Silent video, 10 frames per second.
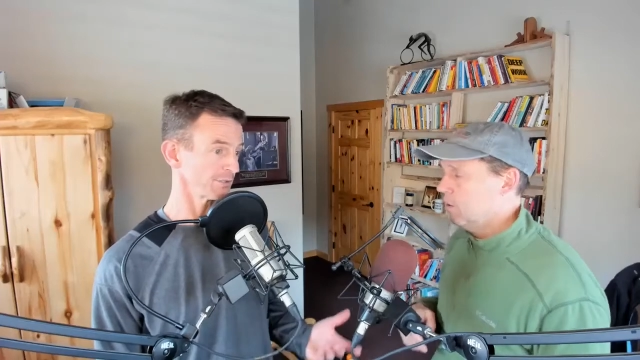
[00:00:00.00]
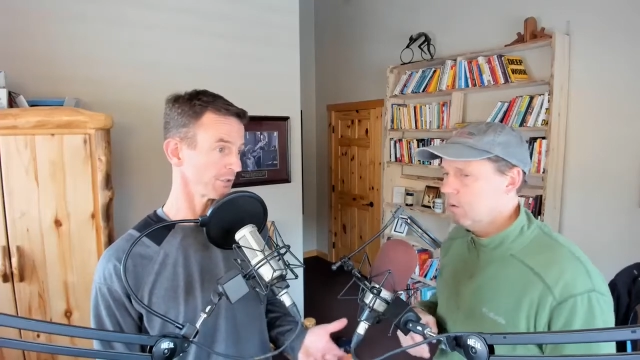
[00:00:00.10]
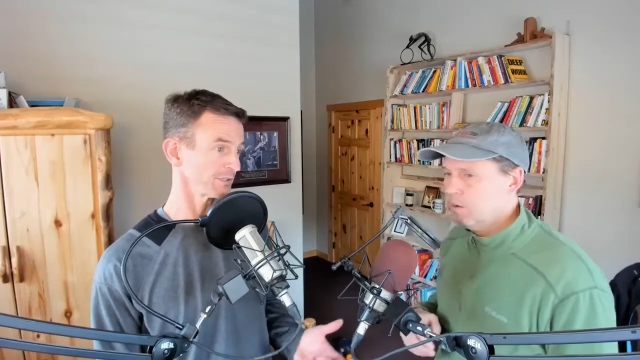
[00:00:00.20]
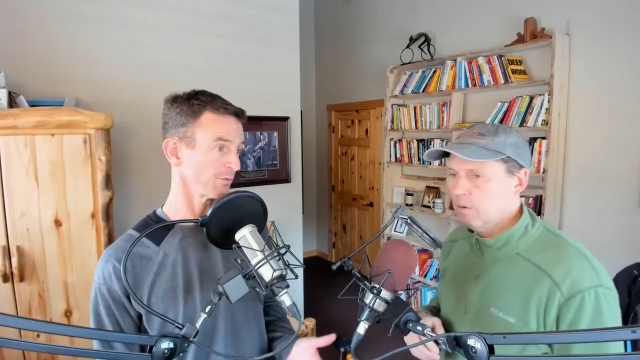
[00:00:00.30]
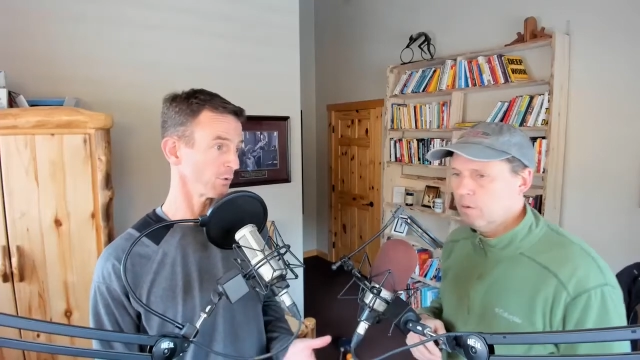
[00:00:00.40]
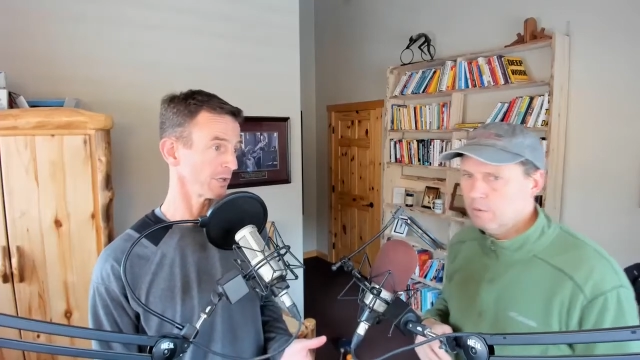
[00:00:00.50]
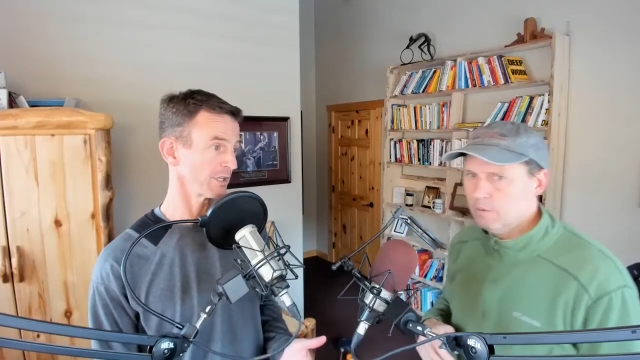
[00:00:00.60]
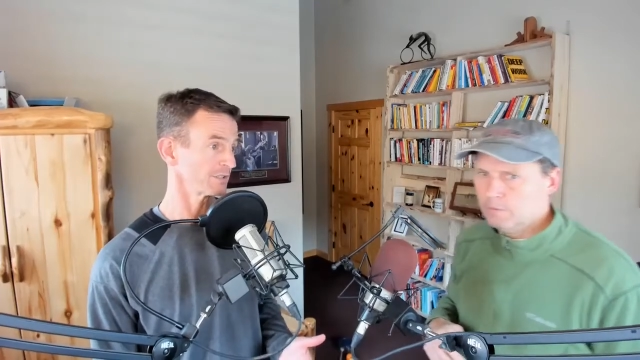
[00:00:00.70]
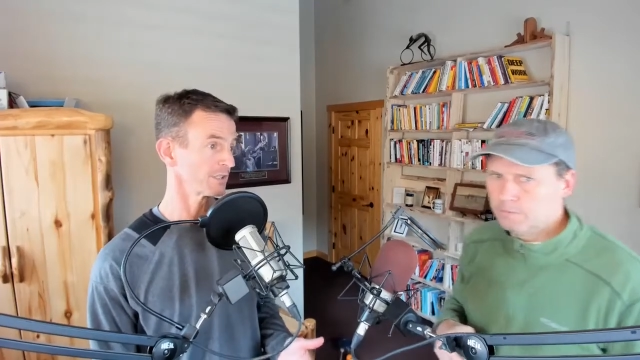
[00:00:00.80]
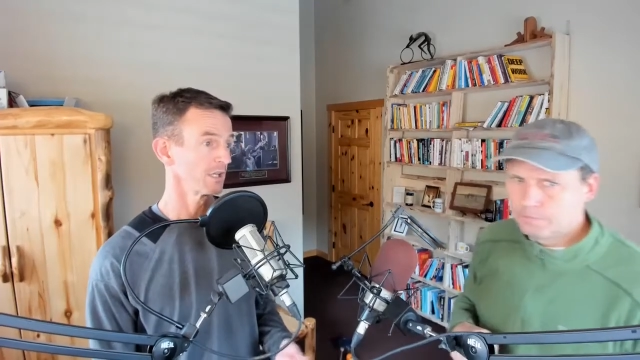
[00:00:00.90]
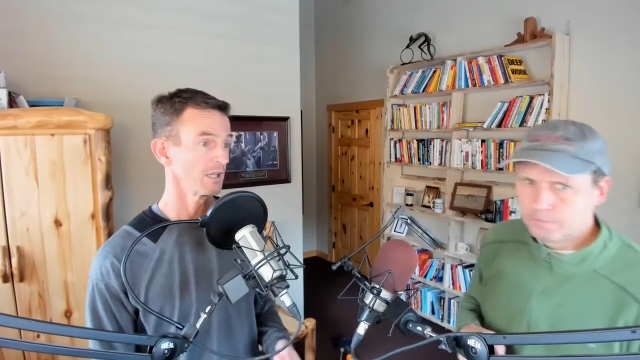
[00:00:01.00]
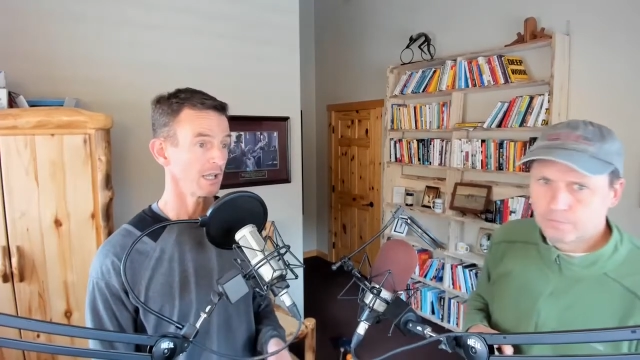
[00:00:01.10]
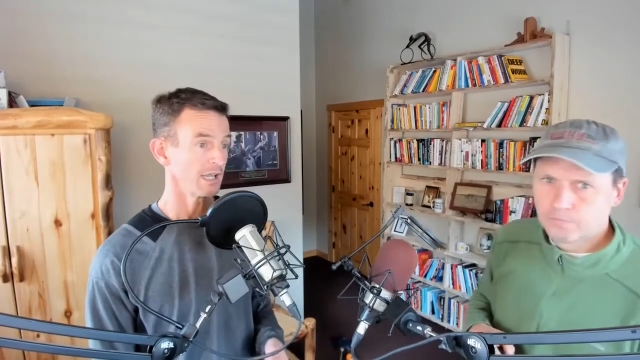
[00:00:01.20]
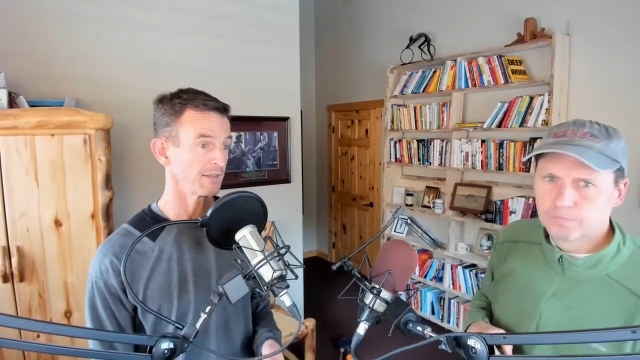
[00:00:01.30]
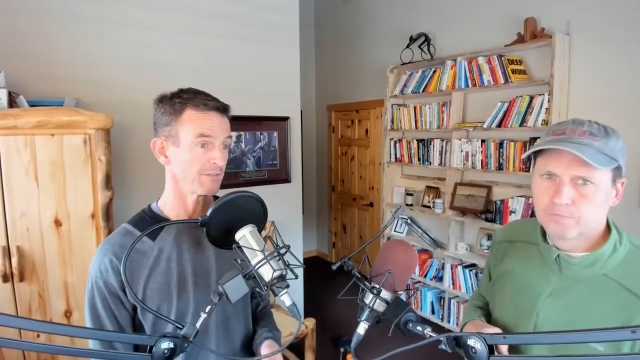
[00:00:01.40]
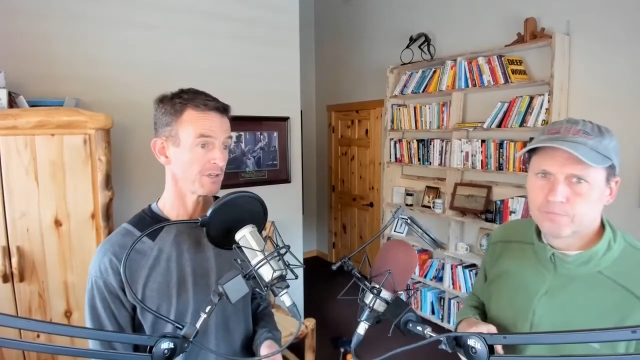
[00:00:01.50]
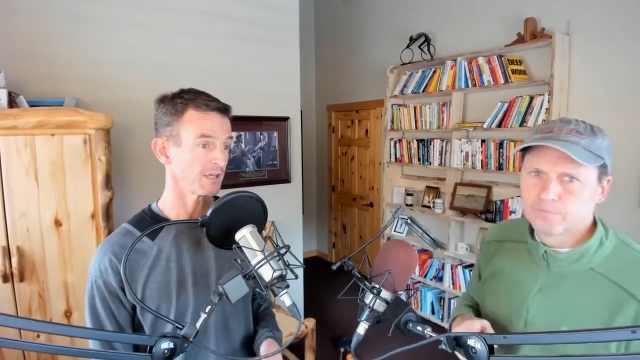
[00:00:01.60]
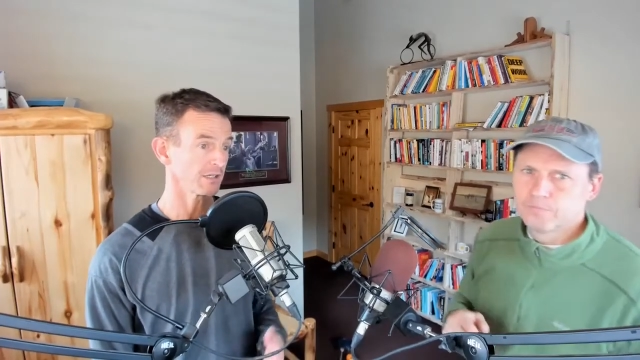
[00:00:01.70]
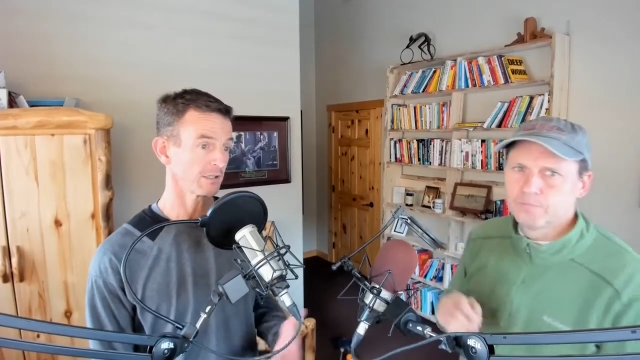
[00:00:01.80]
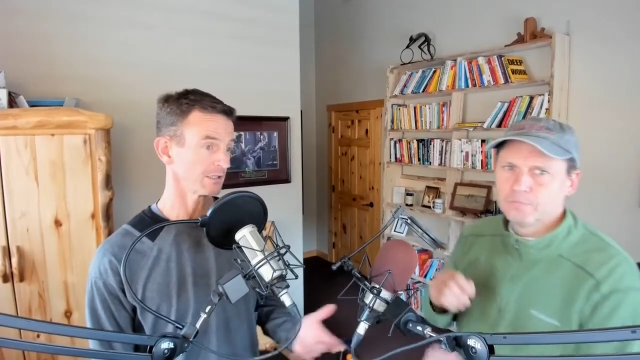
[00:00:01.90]
Speaker 1: 30s, 40s, and they've got
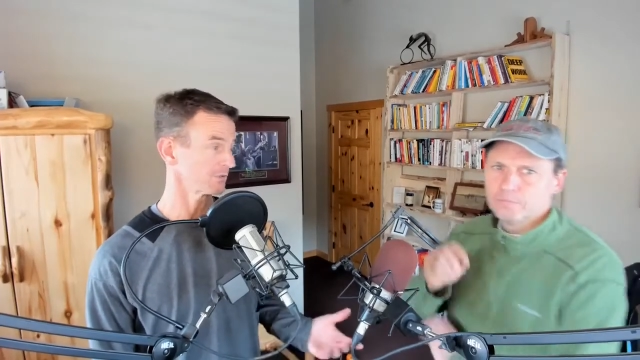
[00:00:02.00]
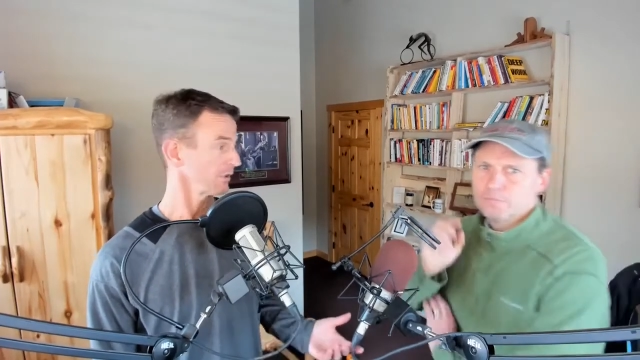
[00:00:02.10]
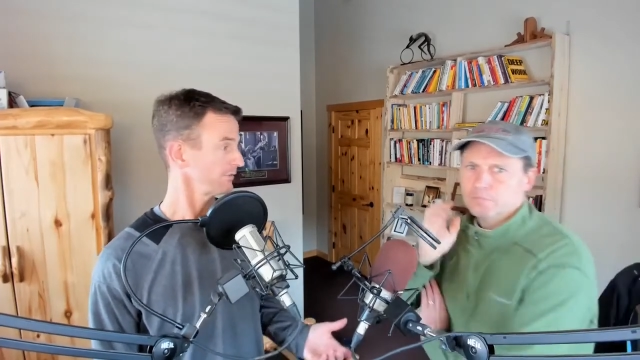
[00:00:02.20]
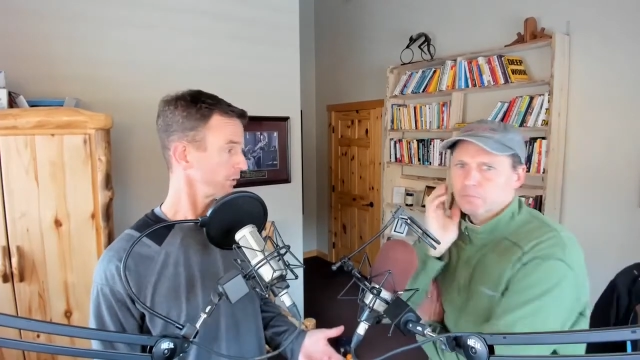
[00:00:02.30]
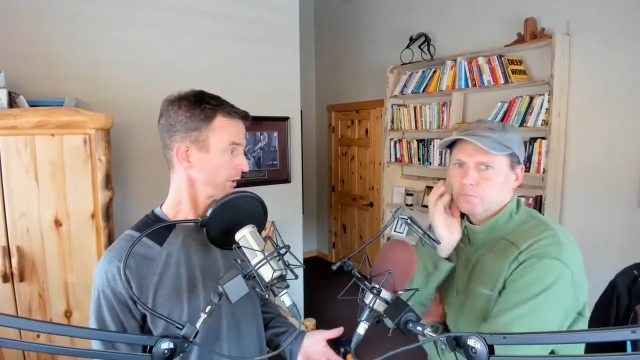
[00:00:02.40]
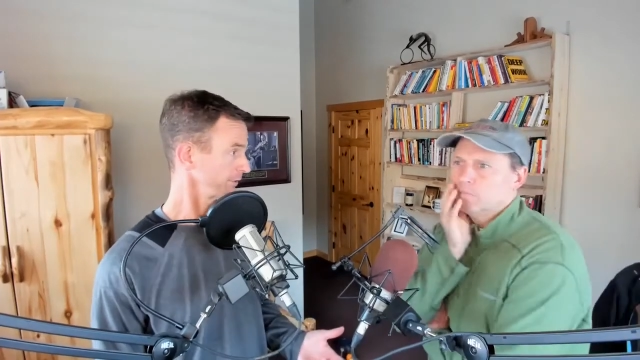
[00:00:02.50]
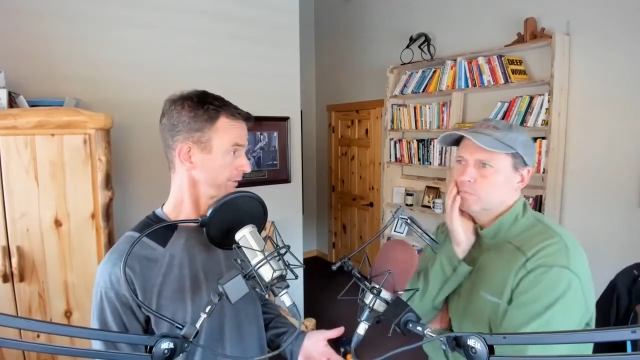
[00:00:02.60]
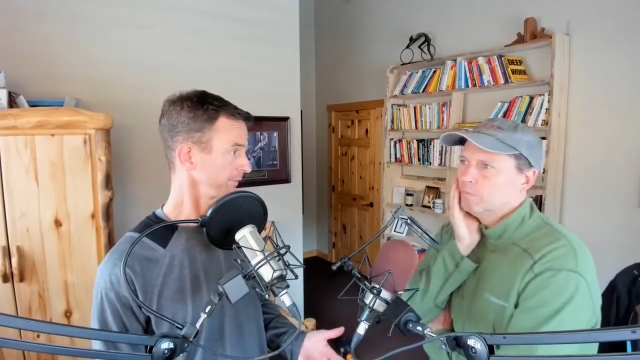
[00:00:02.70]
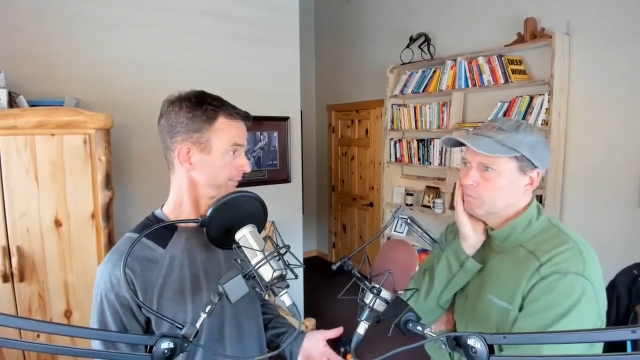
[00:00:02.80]
a cholesterol of 400,